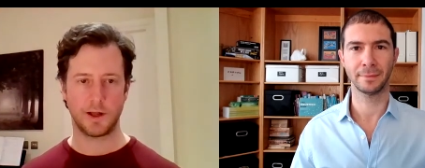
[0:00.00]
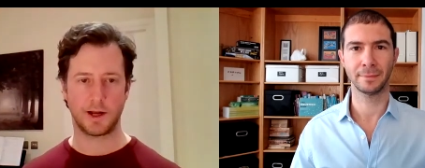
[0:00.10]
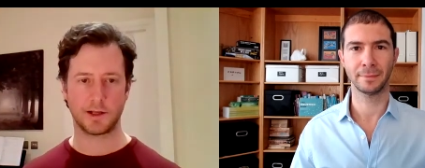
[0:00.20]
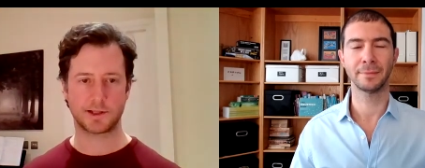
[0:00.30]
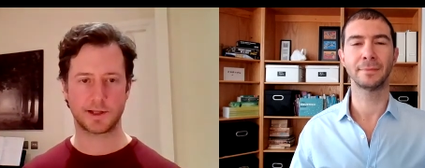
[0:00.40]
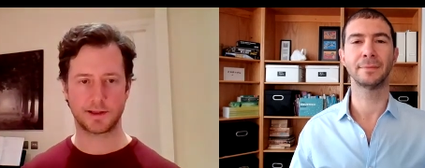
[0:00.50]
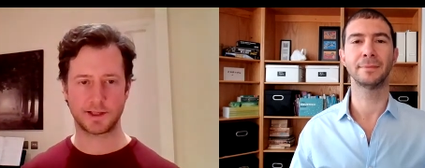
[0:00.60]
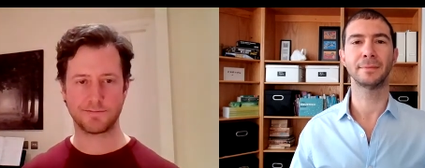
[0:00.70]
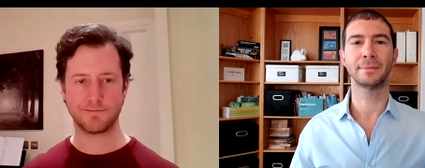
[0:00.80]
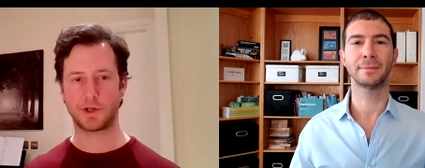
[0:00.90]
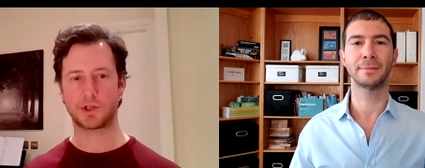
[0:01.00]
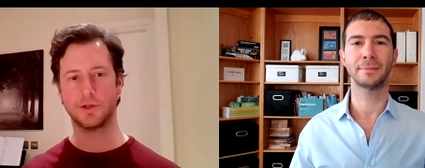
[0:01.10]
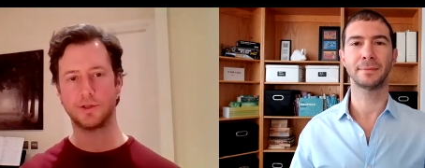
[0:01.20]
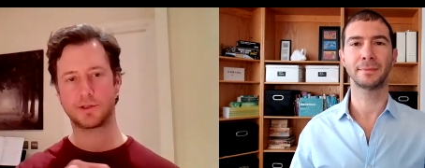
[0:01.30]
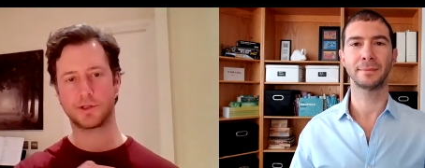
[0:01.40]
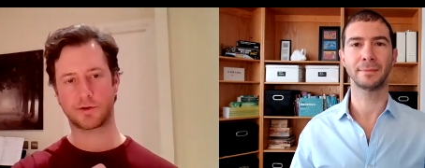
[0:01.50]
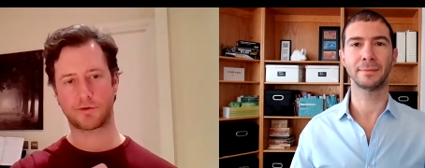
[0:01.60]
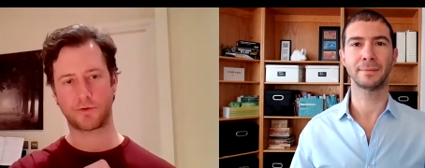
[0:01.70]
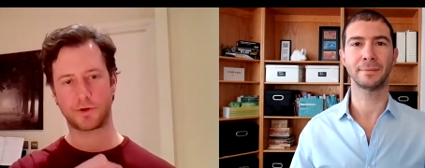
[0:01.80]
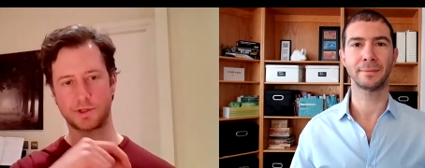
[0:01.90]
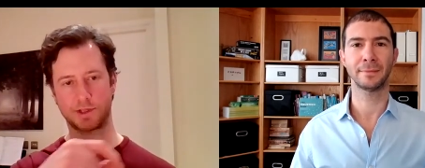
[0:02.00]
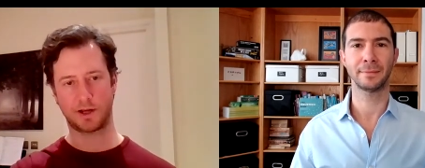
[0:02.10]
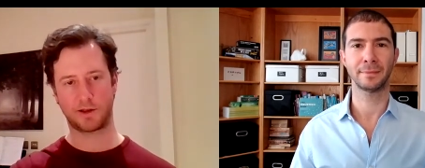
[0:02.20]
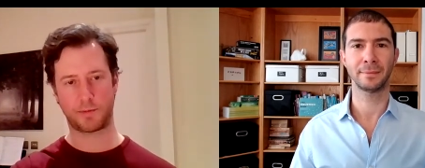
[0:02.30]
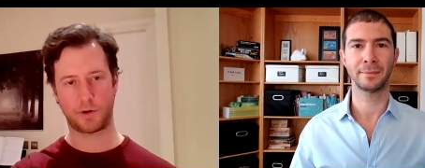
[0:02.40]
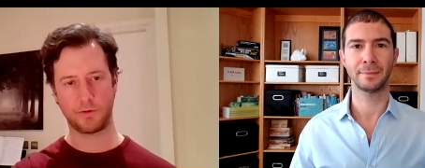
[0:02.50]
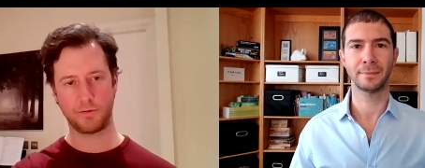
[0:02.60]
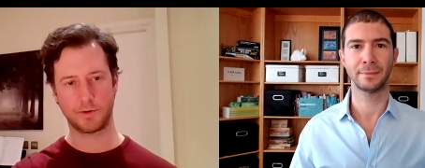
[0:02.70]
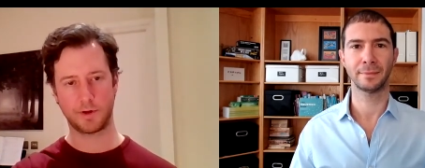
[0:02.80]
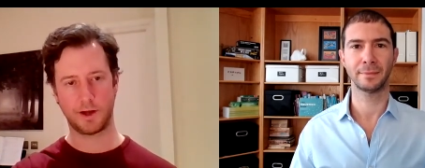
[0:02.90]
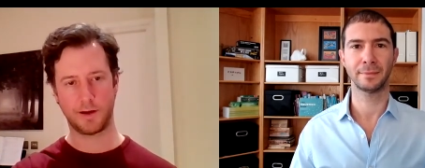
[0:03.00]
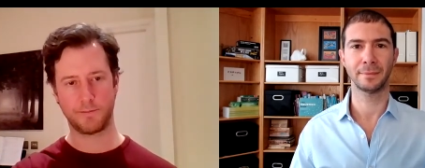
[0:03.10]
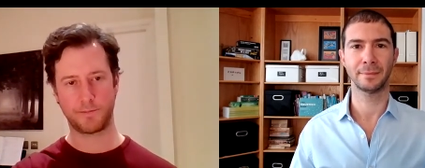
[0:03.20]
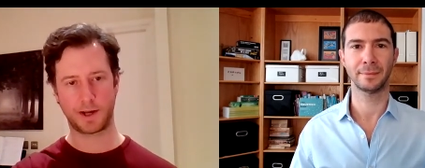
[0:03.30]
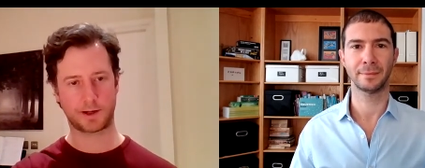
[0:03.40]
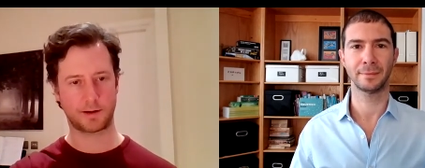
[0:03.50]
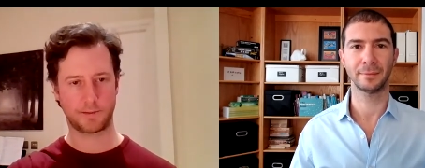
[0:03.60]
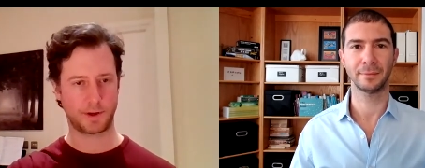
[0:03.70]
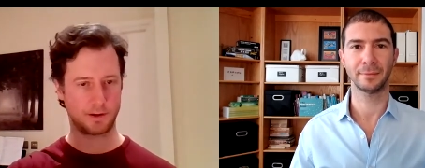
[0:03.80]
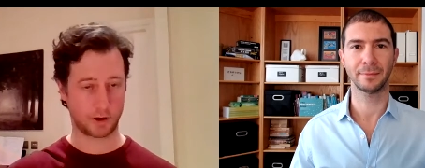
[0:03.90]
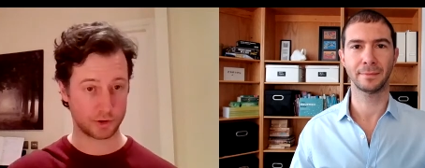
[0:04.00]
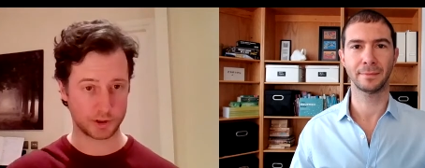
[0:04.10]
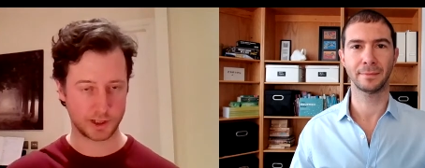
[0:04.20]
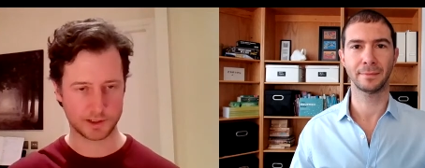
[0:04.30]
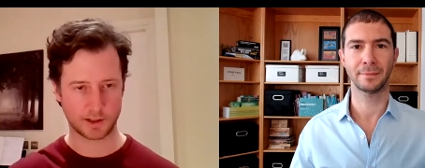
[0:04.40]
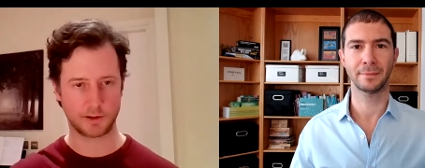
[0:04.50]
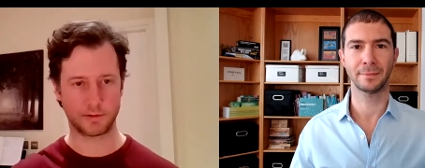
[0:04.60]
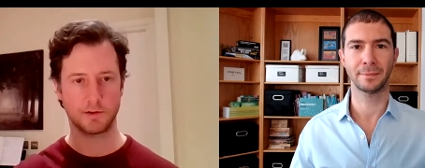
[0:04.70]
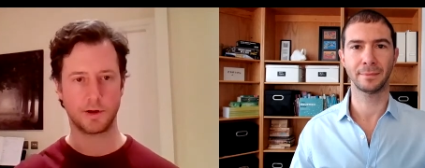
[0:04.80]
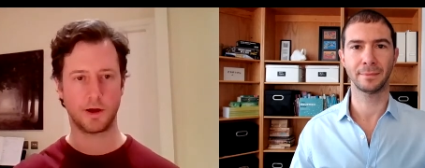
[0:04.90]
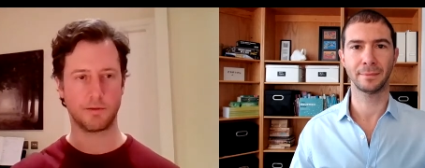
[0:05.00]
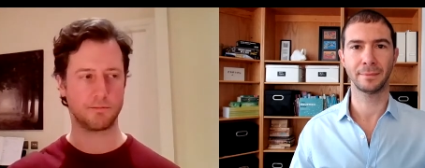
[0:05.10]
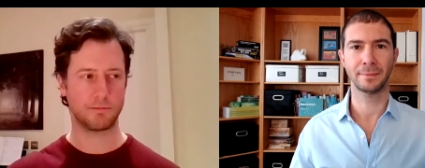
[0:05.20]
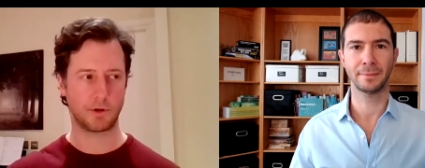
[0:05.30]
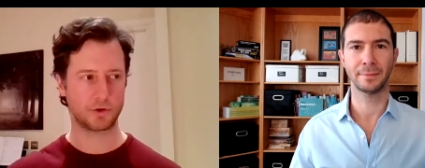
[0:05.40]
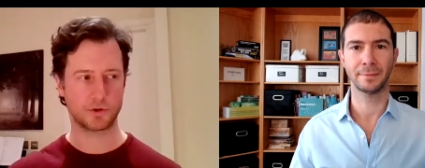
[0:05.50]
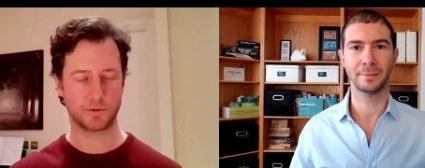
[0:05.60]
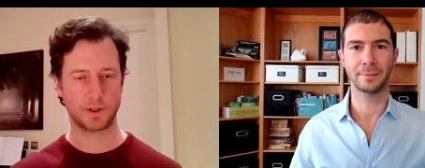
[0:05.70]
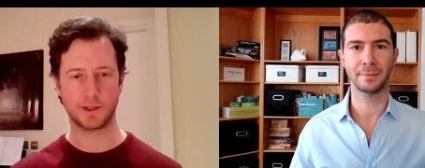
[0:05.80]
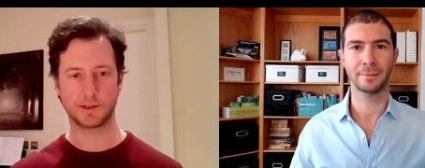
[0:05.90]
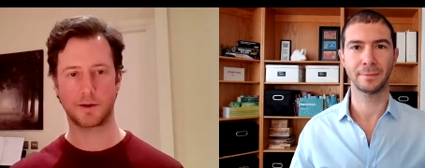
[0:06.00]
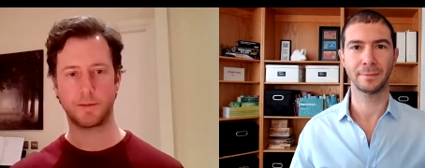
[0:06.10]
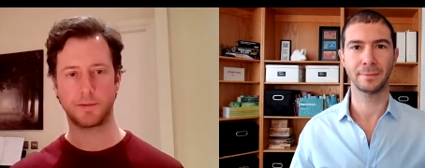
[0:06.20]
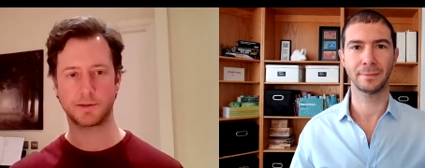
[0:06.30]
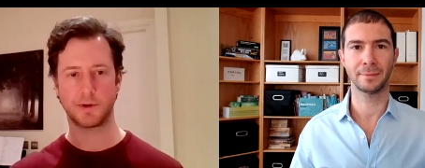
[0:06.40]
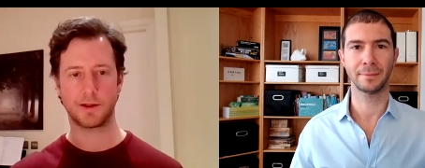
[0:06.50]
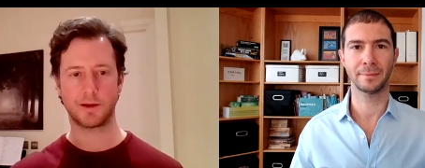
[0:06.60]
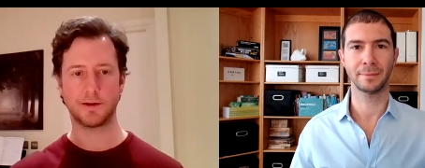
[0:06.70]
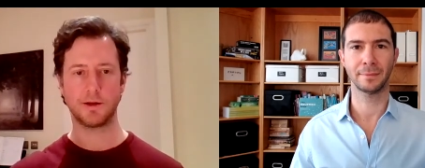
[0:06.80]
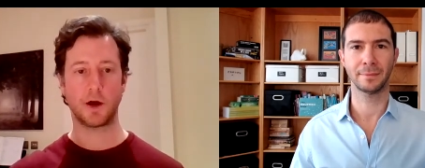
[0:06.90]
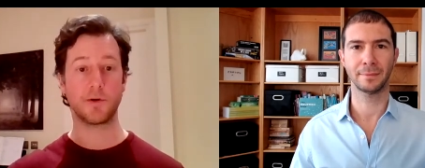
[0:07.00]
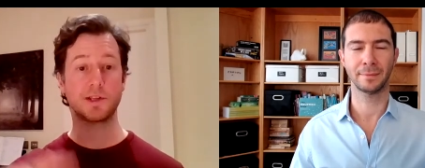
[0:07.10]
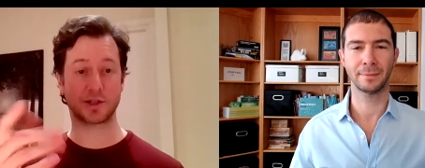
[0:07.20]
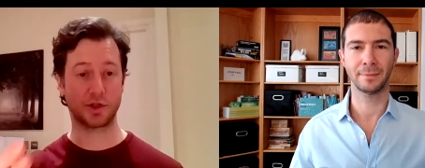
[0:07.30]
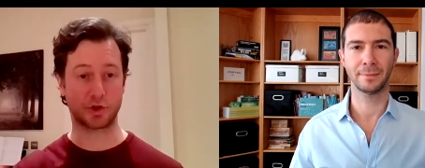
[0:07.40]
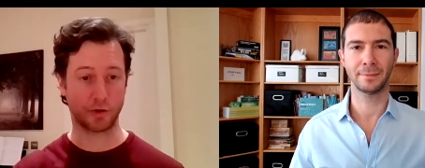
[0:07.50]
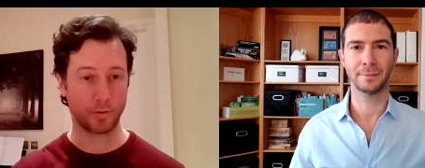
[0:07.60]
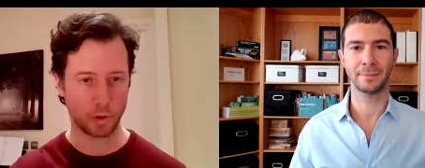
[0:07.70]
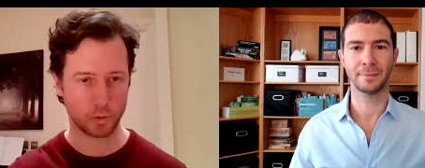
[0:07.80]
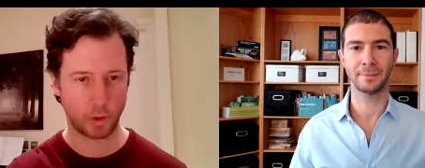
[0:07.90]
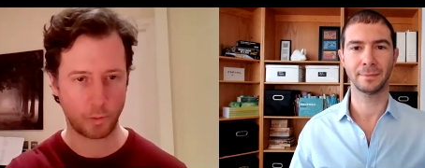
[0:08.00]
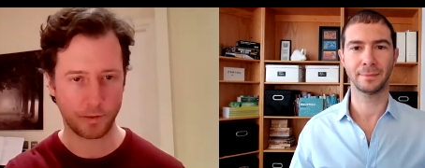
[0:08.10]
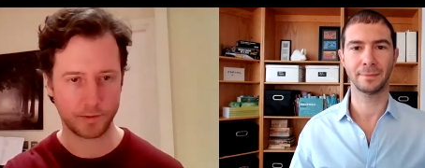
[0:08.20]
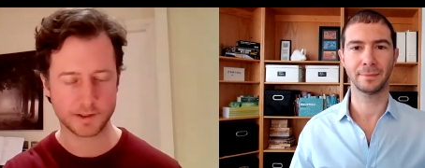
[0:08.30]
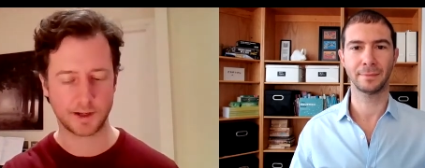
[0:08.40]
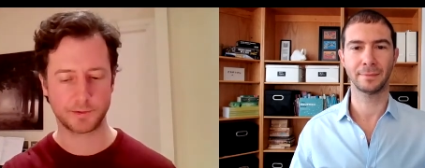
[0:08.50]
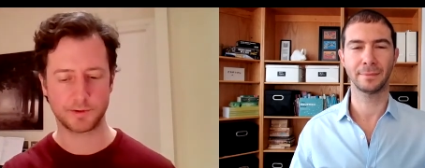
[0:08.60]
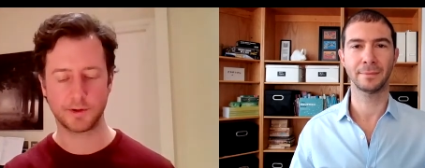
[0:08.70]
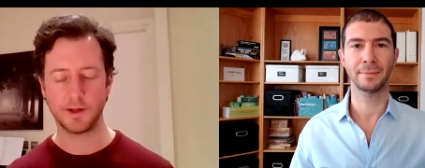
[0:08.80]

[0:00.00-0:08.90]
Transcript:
Speaker 1: and so they had this mission to cross the South Pole um, back about 100 years ago, um, 120 years ago, maybe something like that. Oh, it's actually during World War One this happened,